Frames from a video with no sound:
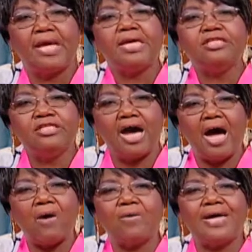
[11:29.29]

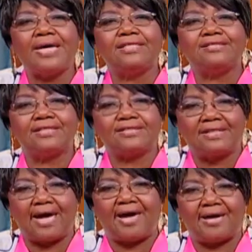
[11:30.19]
Now is the
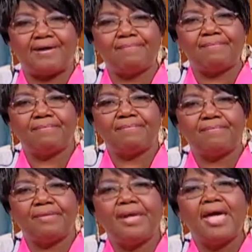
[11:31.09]
time.
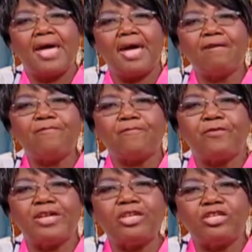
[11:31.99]

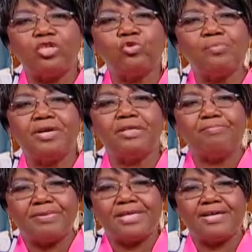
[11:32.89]
Every human
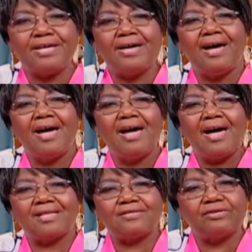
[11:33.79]
being
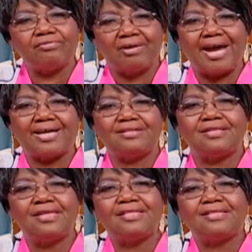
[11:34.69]
has the right
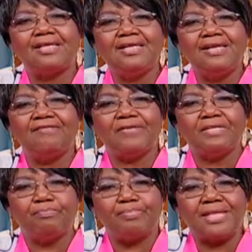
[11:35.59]
to live in
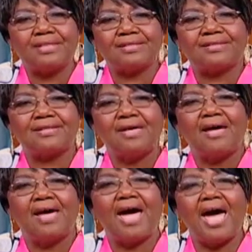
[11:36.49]
peace
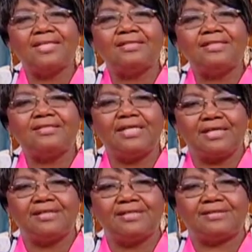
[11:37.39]
and
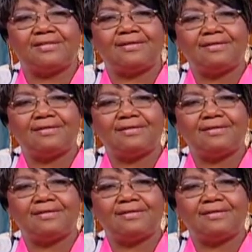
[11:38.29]
dignity.